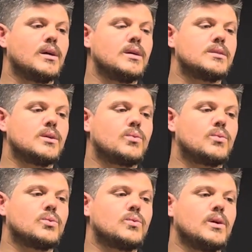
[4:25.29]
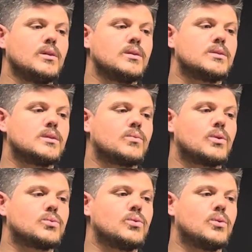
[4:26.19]
is equal to what? Is
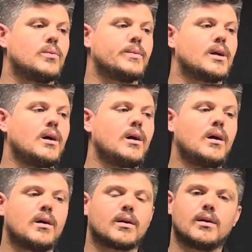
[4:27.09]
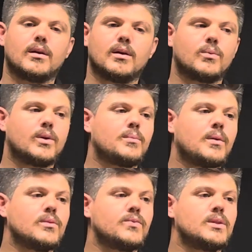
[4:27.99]
equal to omega r. What
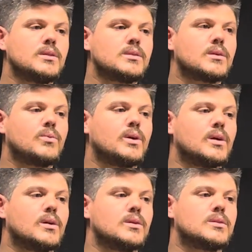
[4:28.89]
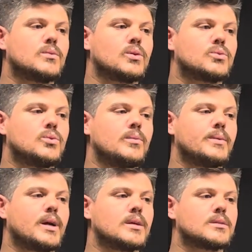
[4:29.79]
about Vt square? Is equal to
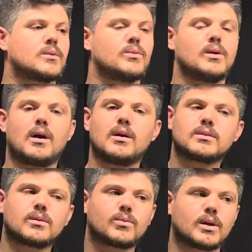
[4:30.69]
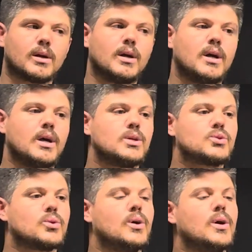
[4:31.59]
omega square r square.
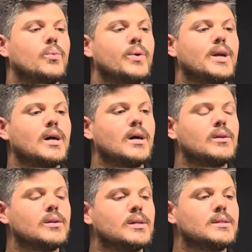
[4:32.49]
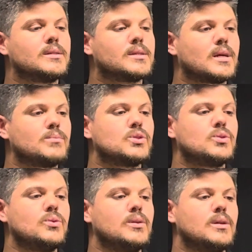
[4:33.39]
So we can
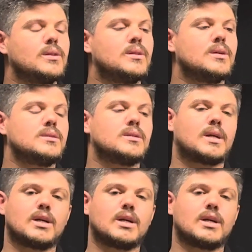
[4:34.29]
substitute this